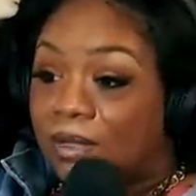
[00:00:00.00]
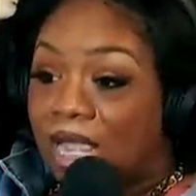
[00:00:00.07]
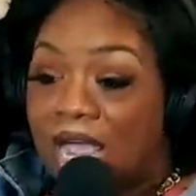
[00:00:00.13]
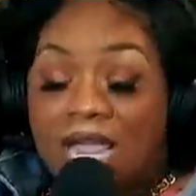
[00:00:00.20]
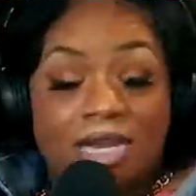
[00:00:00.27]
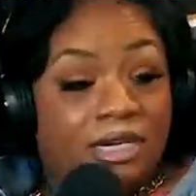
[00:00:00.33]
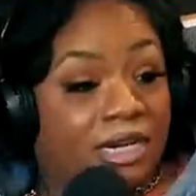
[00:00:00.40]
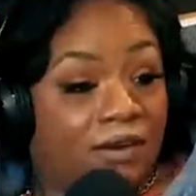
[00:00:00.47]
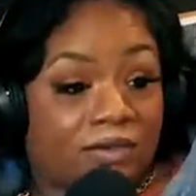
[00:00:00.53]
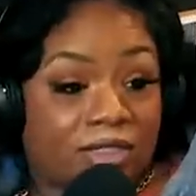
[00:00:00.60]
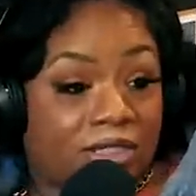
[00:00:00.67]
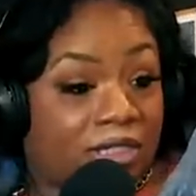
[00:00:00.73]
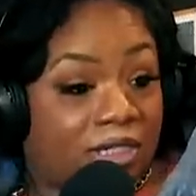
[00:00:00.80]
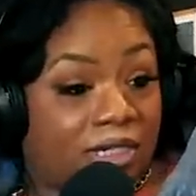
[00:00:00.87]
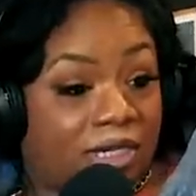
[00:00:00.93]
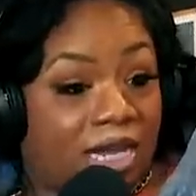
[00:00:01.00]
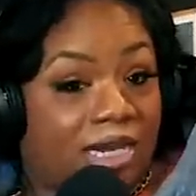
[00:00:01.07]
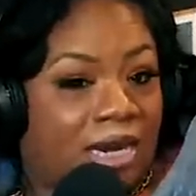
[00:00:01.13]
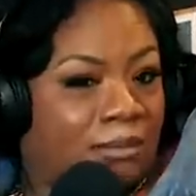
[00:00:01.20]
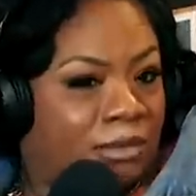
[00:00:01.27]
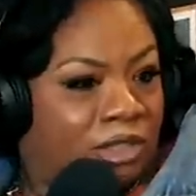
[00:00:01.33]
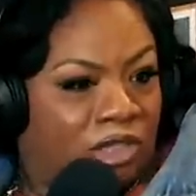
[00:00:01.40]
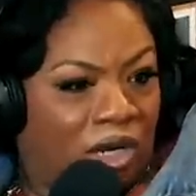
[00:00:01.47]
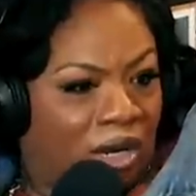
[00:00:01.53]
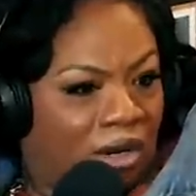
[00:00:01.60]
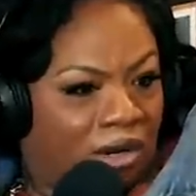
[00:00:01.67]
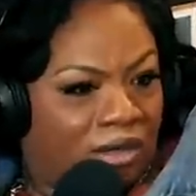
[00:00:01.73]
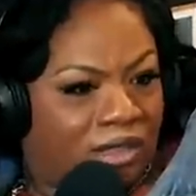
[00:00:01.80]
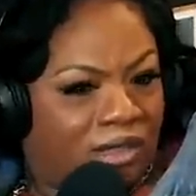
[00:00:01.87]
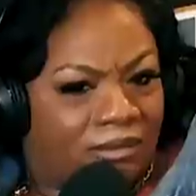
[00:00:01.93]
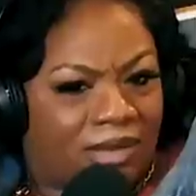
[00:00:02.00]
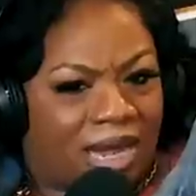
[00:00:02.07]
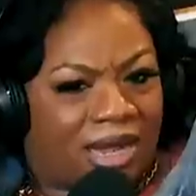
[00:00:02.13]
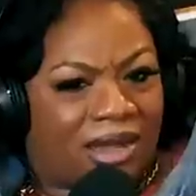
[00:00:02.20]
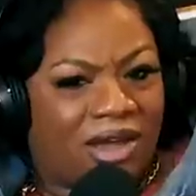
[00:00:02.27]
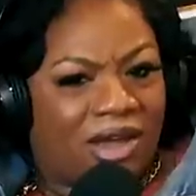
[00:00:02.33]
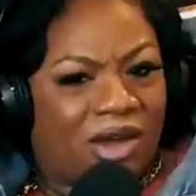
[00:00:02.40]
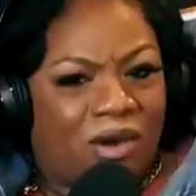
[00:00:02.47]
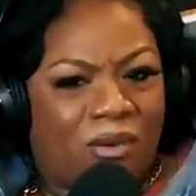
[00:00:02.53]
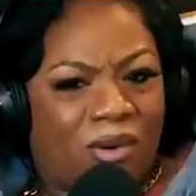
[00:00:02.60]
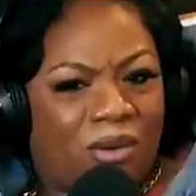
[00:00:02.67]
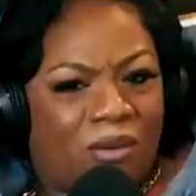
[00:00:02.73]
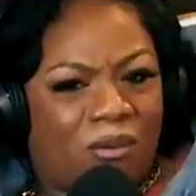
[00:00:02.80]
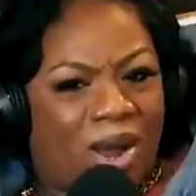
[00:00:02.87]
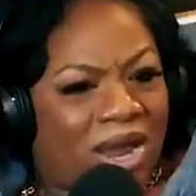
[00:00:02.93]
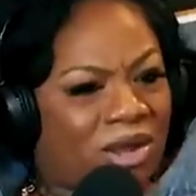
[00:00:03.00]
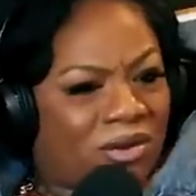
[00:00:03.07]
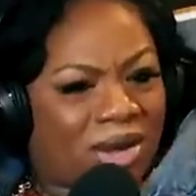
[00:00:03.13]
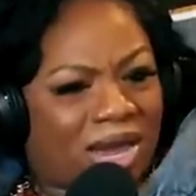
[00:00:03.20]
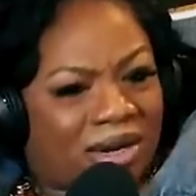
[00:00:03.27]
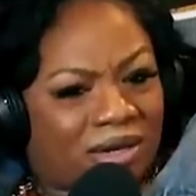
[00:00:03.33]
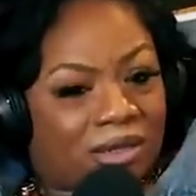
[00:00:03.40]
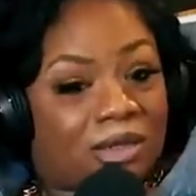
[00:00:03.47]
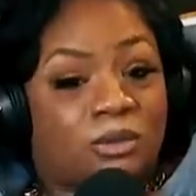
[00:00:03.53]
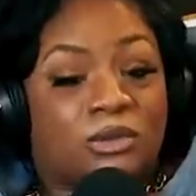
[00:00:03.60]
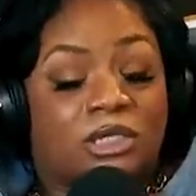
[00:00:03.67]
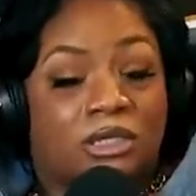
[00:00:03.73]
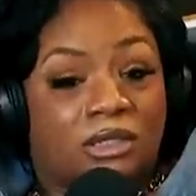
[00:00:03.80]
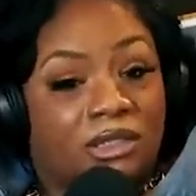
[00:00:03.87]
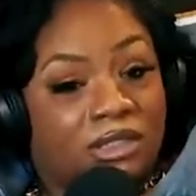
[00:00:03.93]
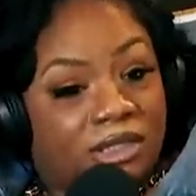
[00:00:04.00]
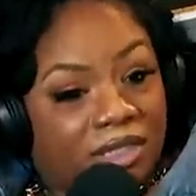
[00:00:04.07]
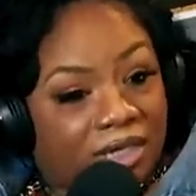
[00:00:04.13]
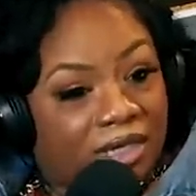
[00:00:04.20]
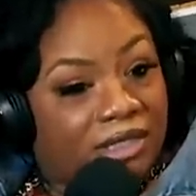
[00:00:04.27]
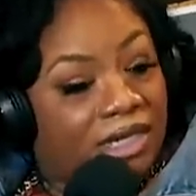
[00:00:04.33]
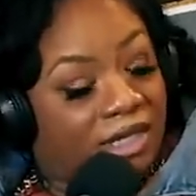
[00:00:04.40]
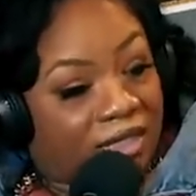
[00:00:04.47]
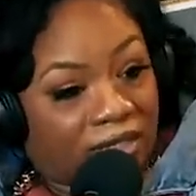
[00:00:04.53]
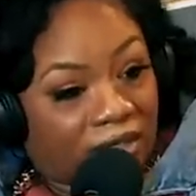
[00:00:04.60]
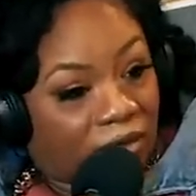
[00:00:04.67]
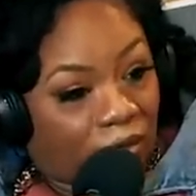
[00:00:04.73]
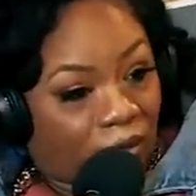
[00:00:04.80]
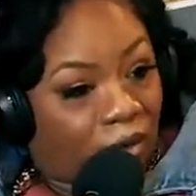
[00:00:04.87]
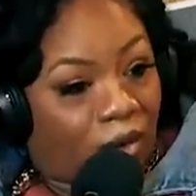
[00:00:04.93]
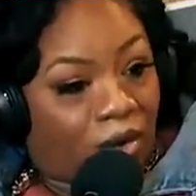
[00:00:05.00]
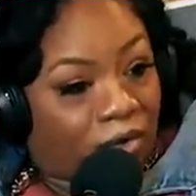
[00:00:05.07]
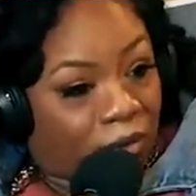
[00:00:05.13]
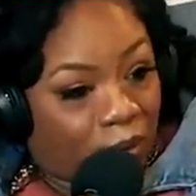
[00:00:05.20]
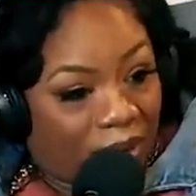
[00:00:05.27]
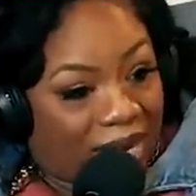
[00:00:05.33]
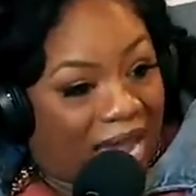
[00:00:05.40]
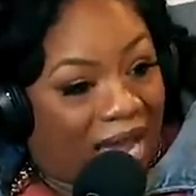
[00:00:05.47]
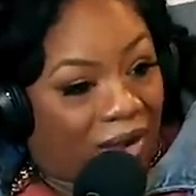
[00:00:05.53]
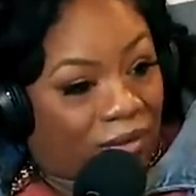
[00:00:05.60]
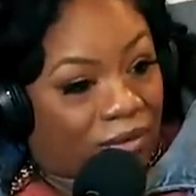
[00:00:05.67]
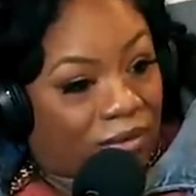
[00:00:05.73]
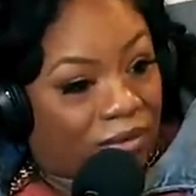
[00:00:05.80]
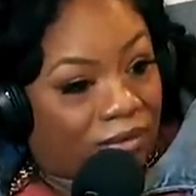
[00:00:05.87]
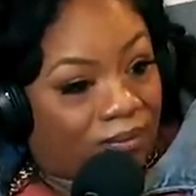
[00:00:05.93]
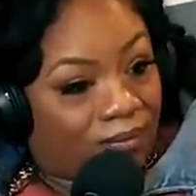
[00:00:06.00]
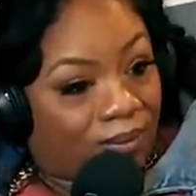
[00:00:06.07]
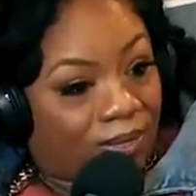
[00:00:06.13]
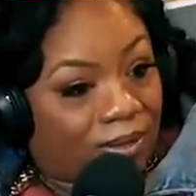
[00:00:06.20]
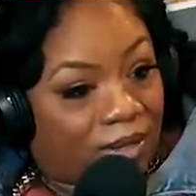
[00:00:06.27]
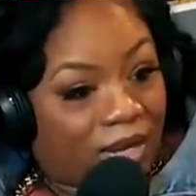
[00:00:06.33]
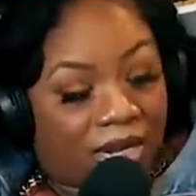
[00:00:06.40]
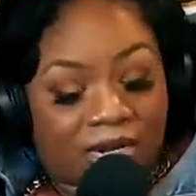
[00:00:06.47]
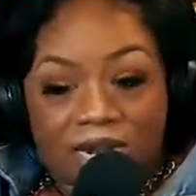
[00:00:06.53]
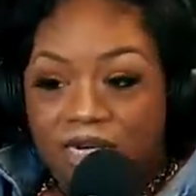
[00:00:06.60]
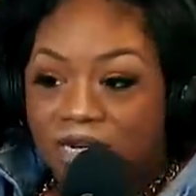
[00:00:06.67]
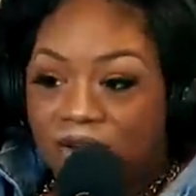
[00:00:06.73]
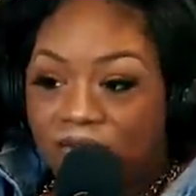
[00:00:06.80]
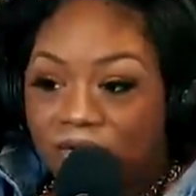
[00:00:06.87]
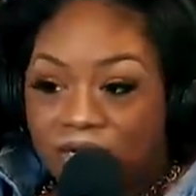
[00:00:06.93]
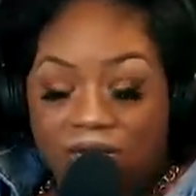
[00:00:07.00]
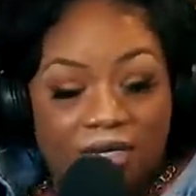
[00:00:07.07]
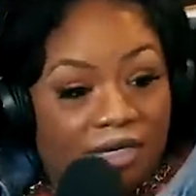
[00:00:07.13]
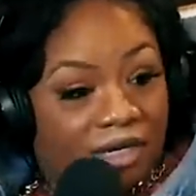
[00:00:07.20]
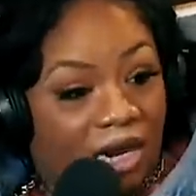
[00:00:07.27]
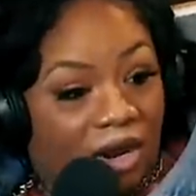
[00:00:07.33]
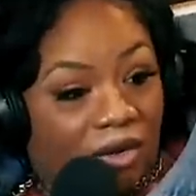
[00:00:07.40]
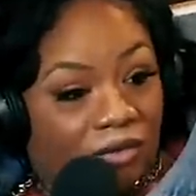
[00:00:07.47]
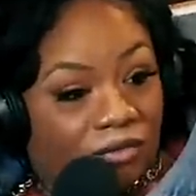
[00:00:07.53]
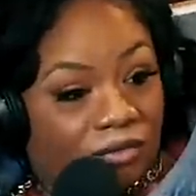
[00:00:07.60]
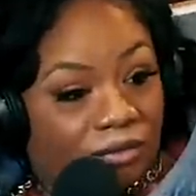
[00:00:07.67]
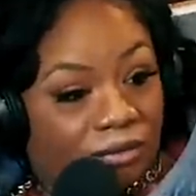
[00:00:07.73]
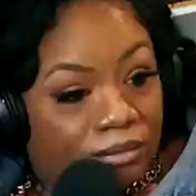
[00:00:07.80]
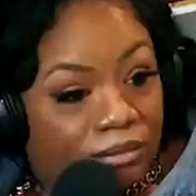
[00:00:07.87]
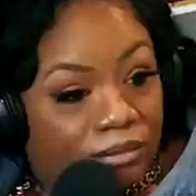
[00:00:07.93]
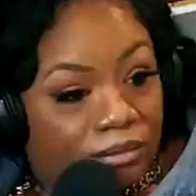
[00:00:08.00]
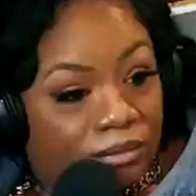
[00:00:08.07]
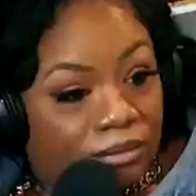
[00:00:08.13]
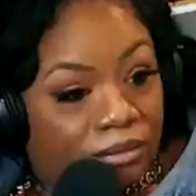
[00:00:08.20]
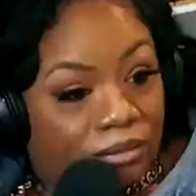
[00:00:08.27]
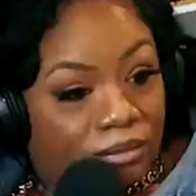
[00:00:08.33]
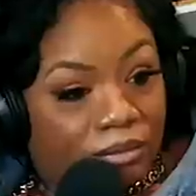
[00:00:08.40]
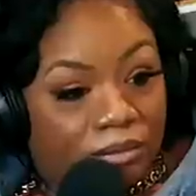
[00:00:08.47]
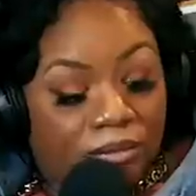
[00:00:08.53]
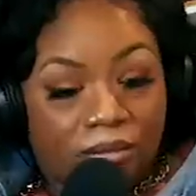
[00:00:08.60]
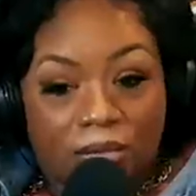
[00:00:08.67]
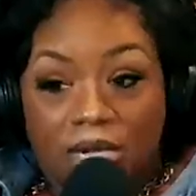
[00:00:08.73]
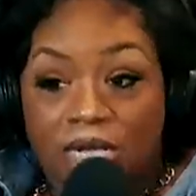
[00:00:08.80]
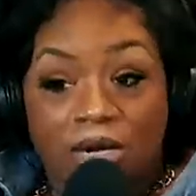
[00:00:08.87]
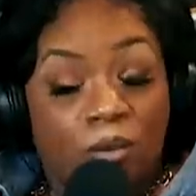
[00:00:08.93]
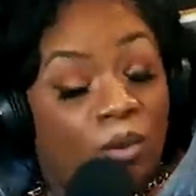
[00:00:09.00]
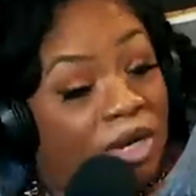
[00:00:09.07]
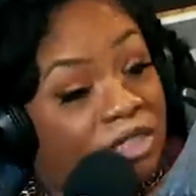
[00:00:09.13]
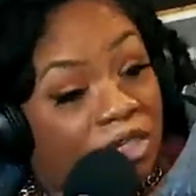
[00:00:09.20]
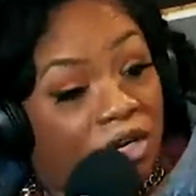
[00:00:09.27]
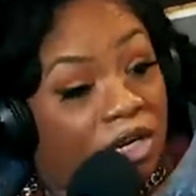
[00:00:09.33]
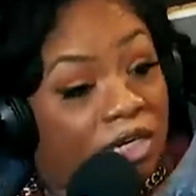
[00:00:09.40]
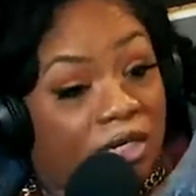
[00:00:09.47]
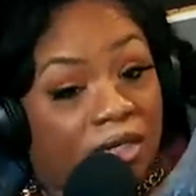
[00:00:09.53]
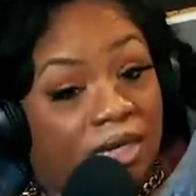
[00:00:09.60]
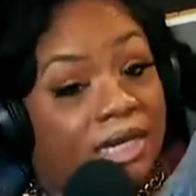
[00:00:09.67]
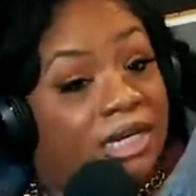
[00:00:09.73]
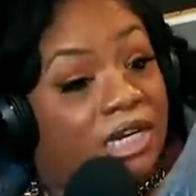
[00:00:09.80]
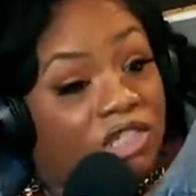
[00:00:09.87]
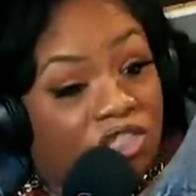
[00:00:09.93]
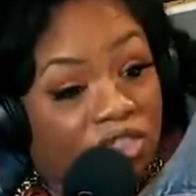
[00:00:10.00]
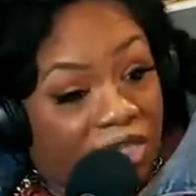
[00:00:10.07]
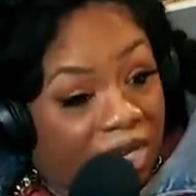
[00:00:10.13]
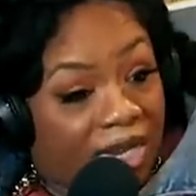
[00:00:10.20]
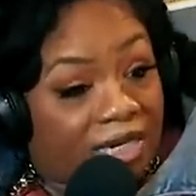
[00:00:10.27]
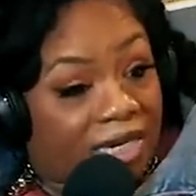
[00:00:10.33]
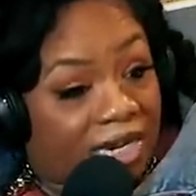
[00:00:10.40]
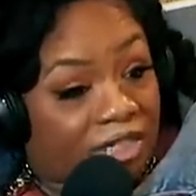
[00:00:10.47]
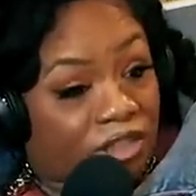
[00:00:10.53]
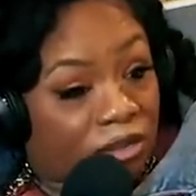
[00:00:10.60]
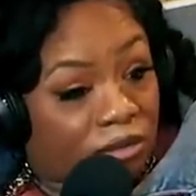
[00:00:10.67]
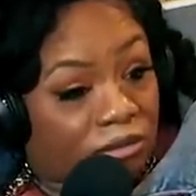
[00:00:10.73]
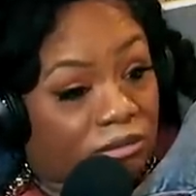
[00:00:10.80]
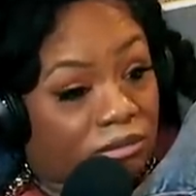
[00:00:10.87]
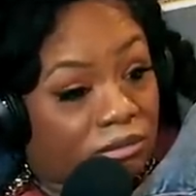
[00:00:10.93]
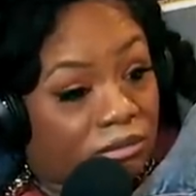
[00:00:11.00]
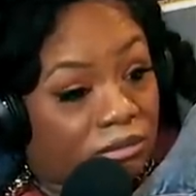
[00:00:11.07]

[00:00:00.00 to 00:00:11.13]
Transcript: I had never seen it, and I'm young, and I'm like, well, why you got? It was a little dick that didn't grow all the way out. Yeah. And they never cut it off. Sure. And it wasn't her clit because she had that too.